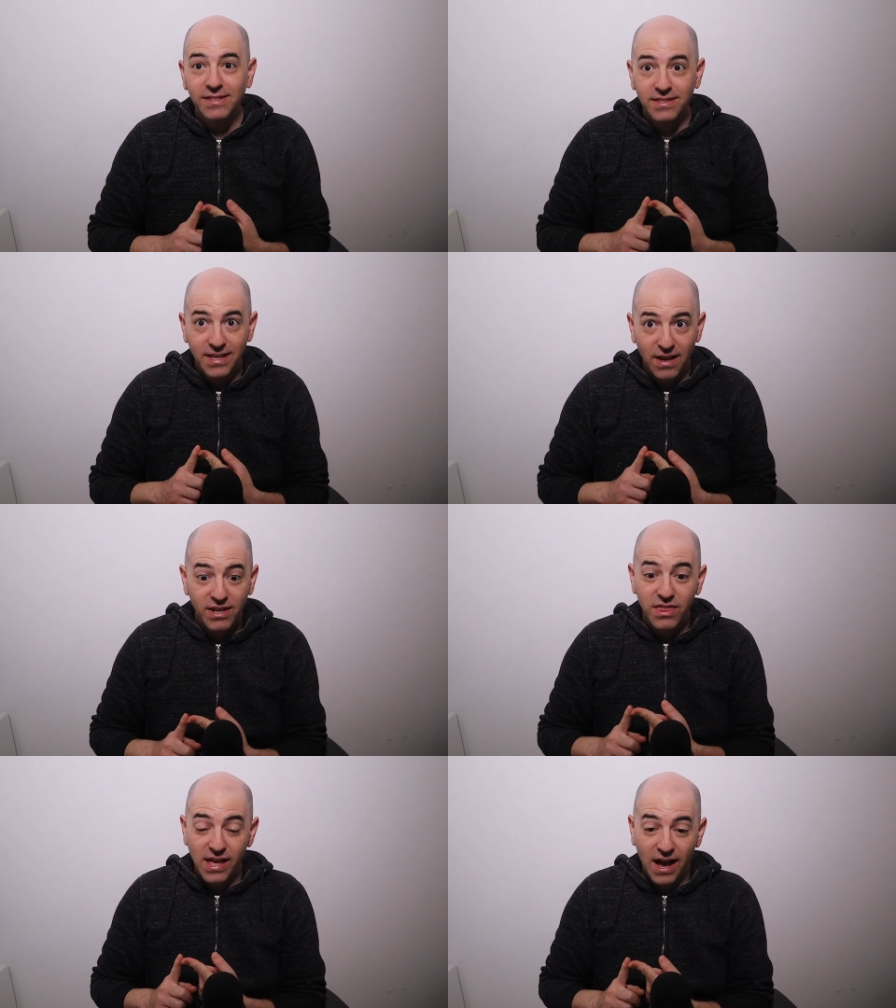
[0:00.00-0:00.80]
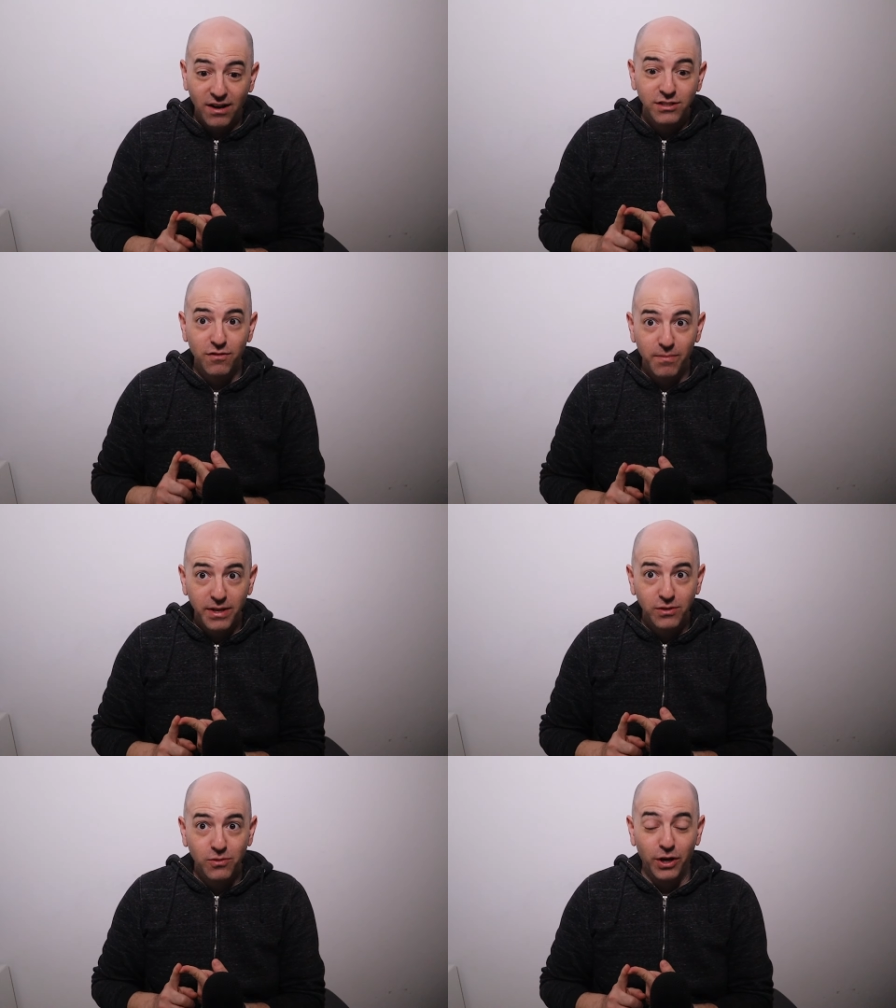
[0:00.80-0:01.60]
70,000 for
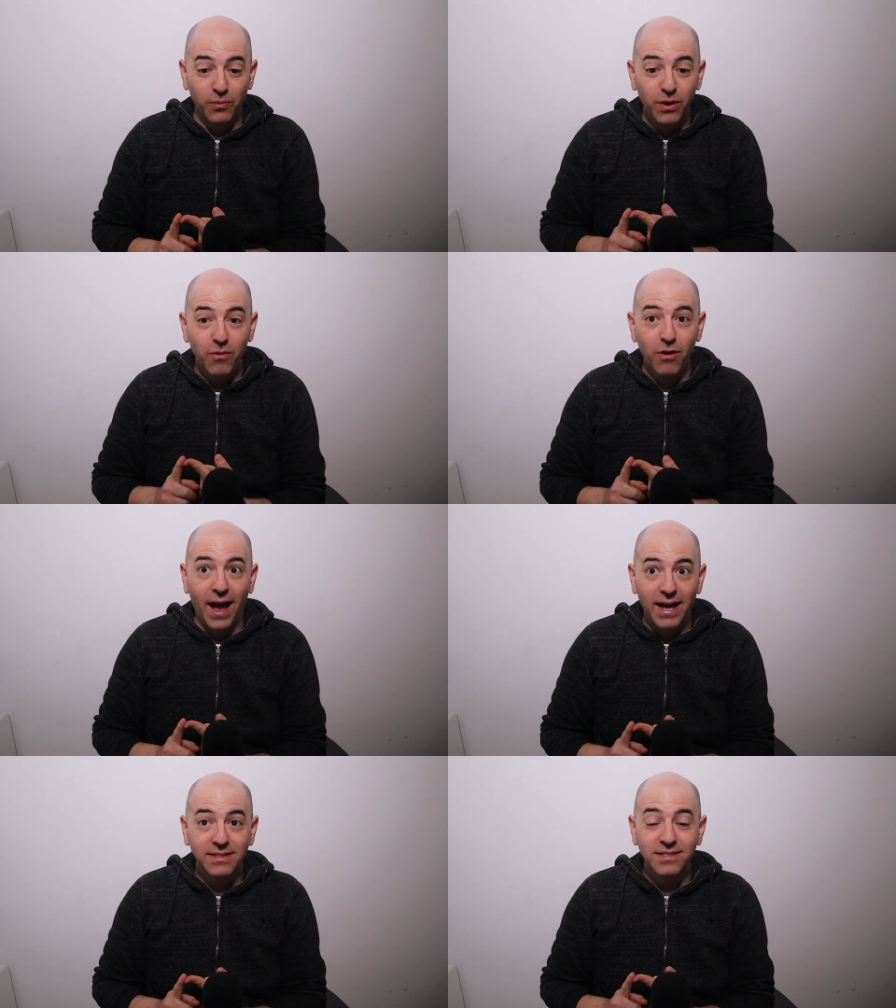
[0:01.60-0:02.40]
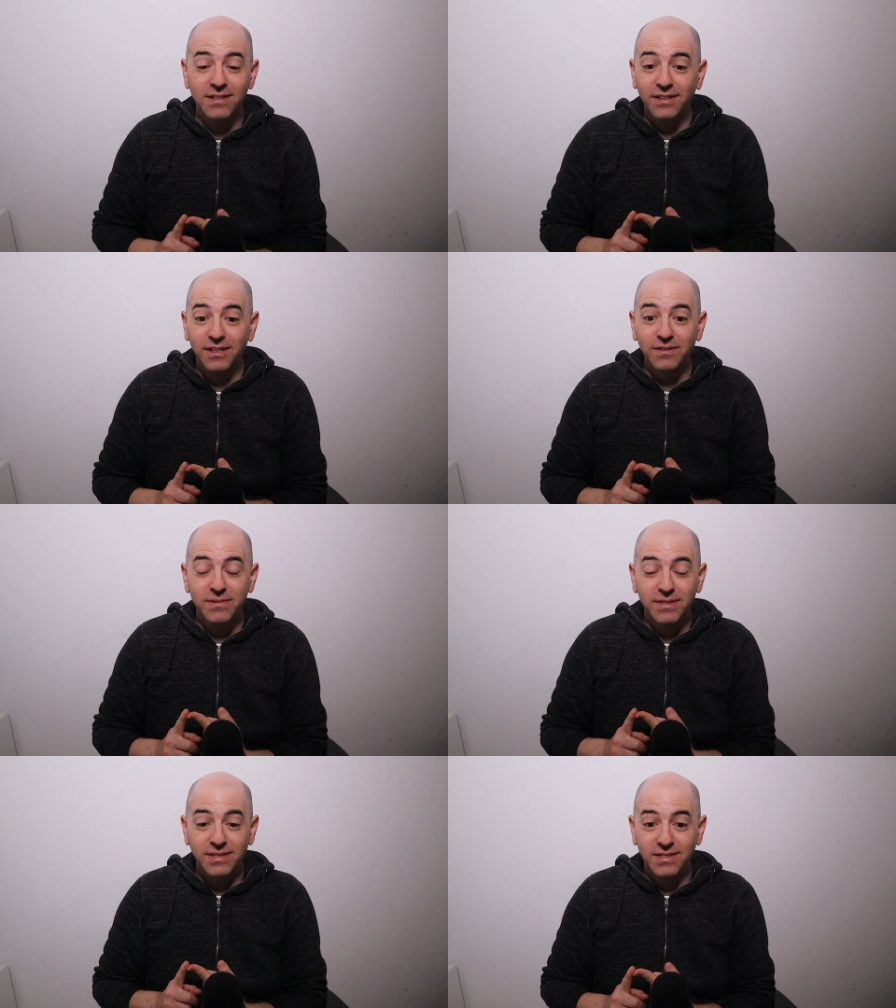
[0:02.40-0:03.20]
Bitcoin. We were at
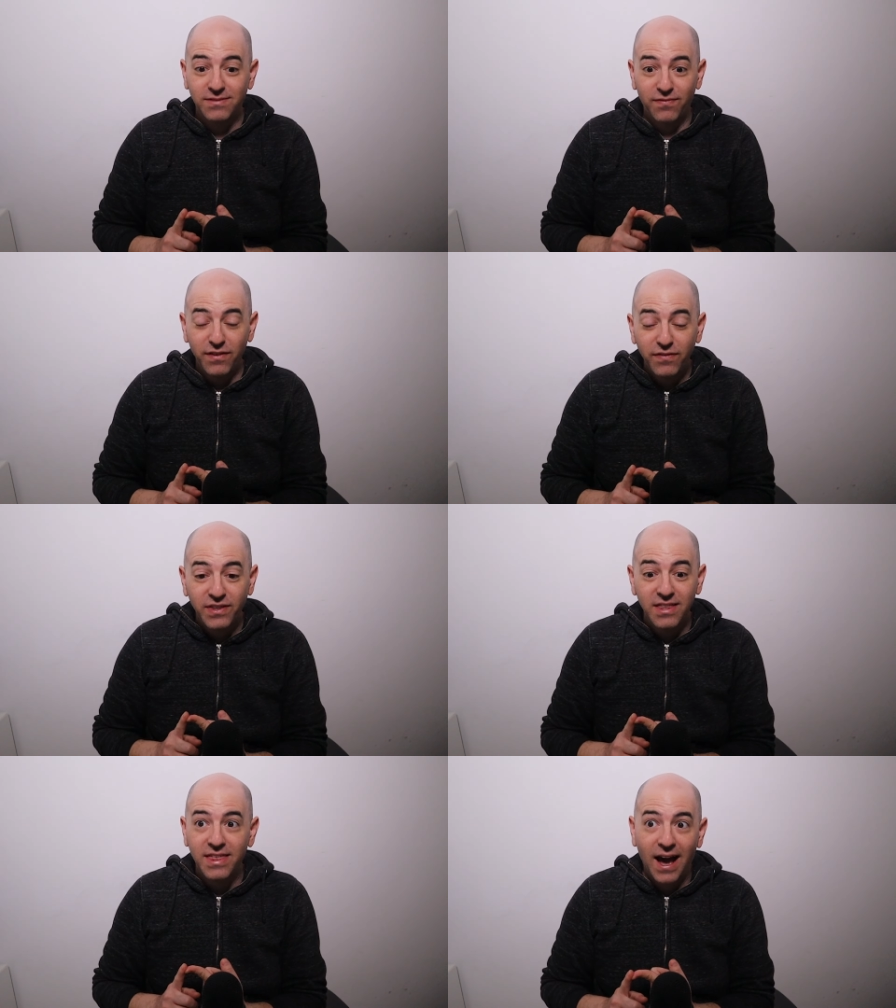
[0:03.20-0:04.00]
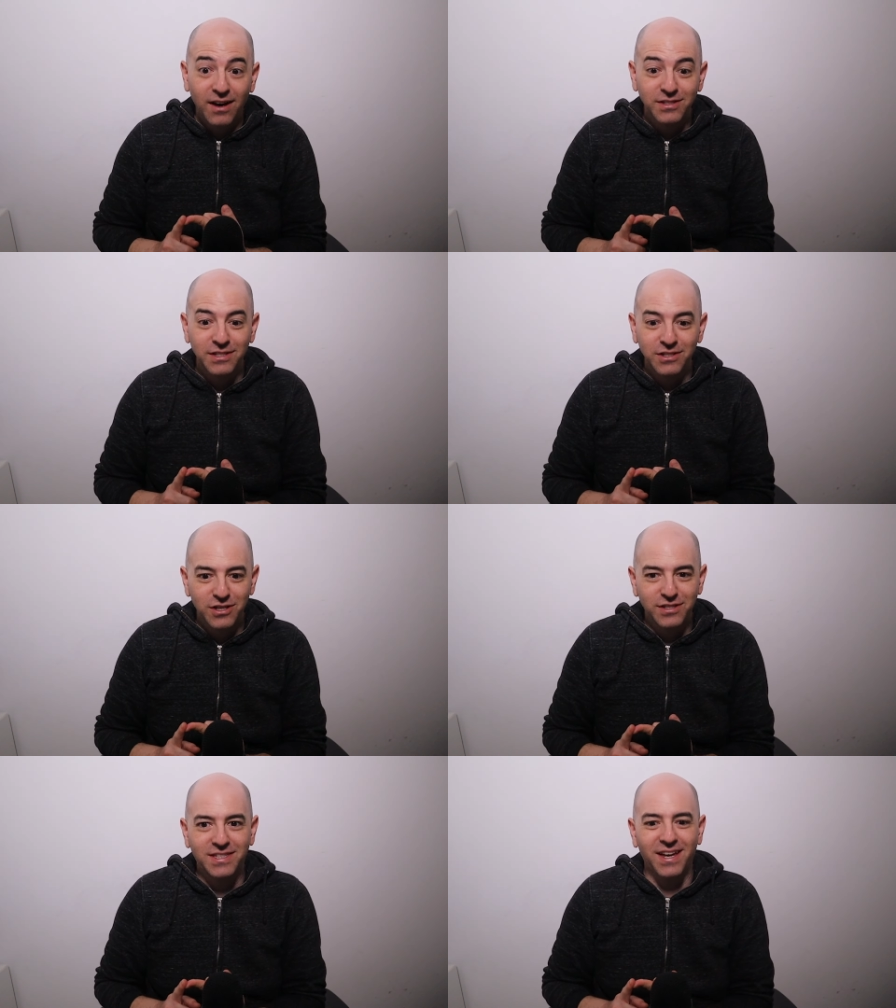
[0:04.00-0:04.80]
15,000
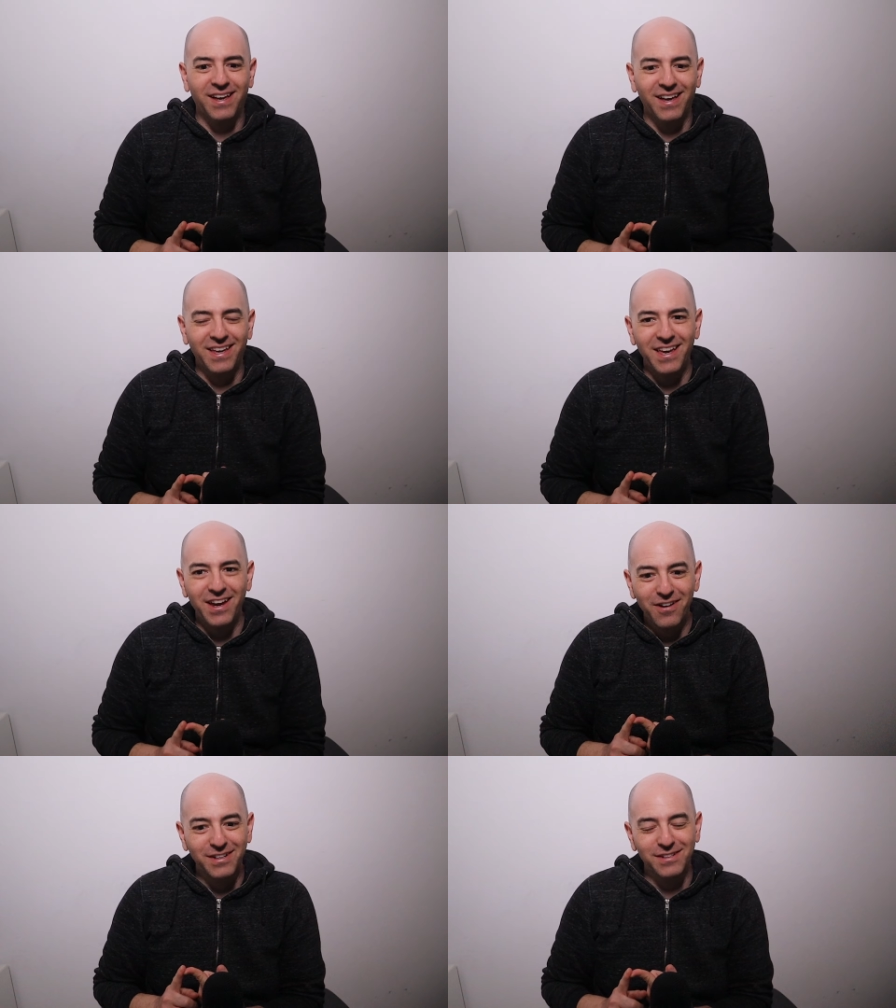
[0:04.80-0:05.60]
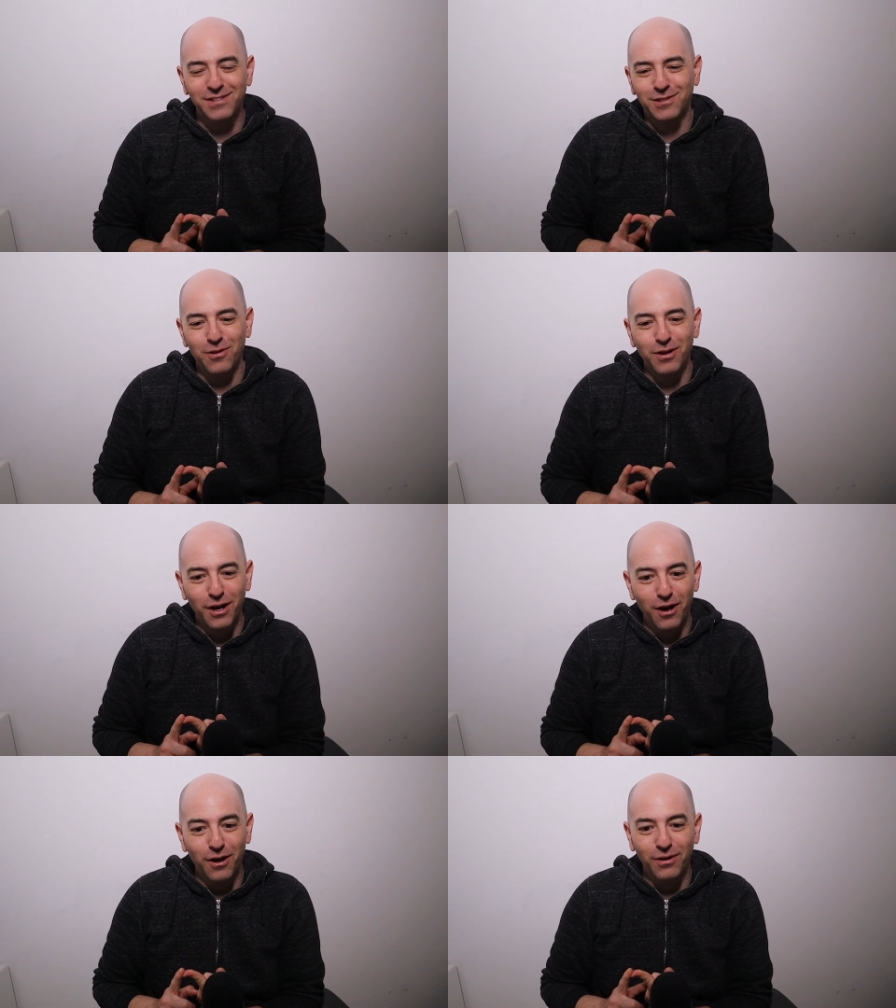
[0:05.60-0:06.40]
just a year or so
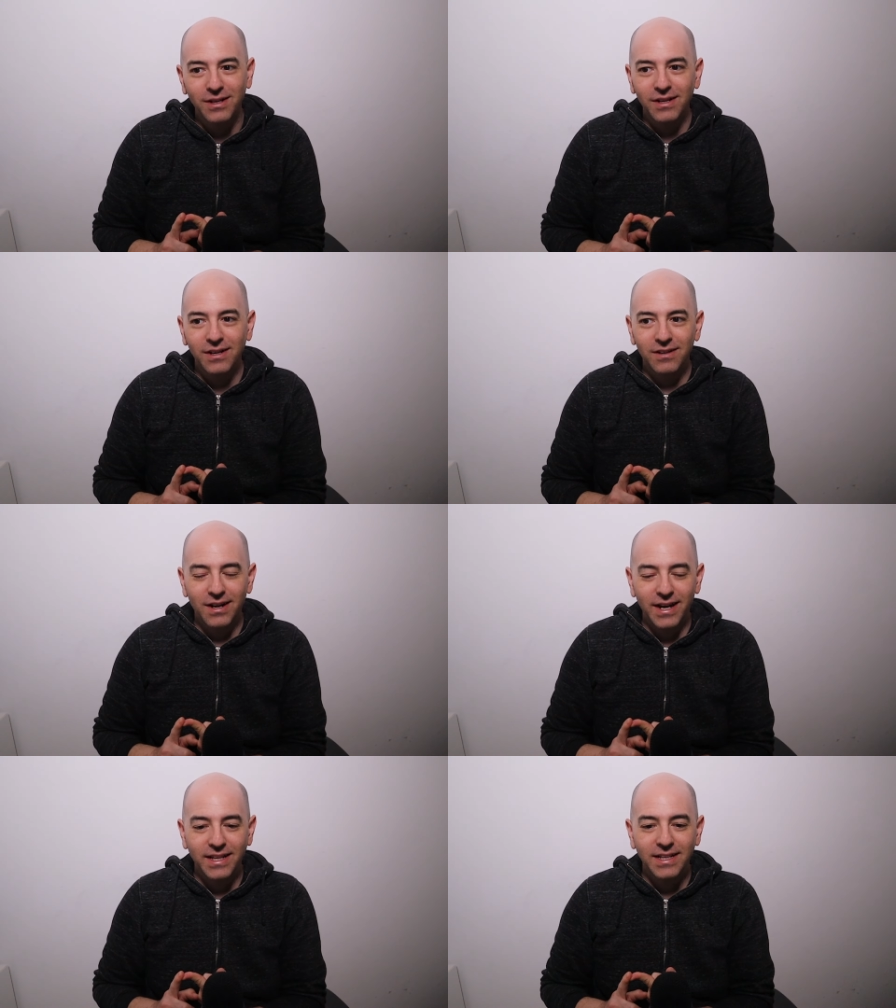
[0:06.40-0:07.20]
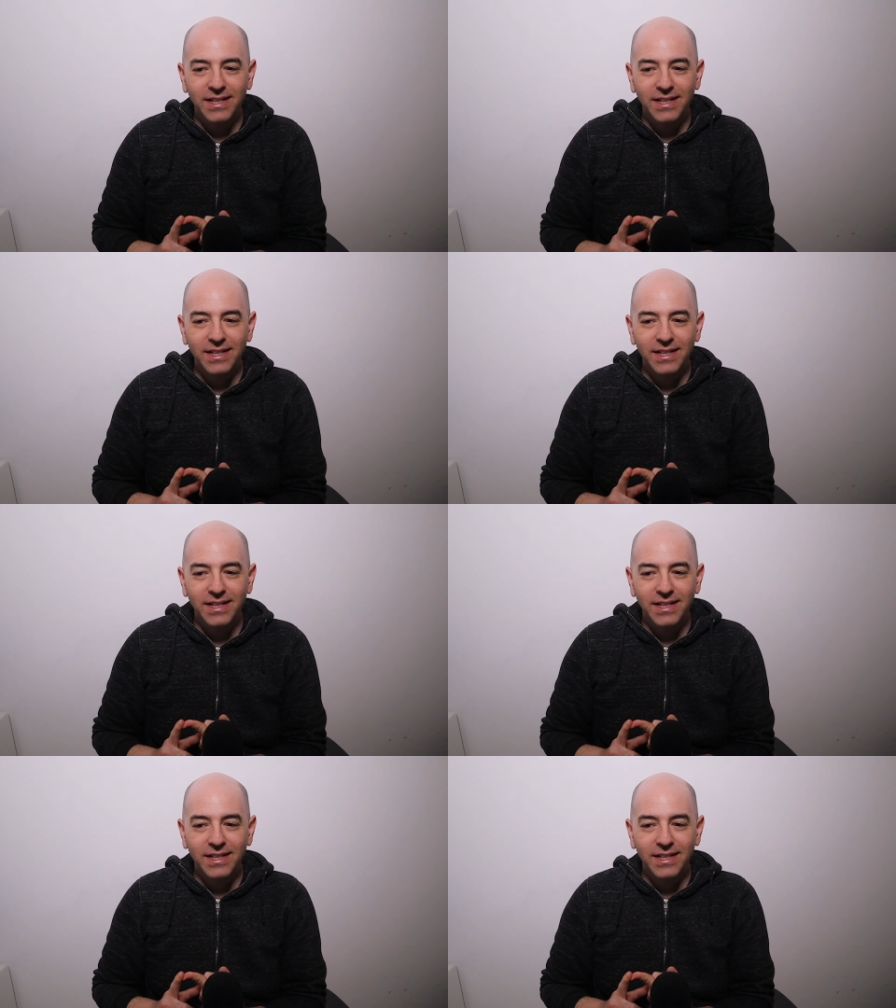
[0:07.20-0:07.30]
ago, right?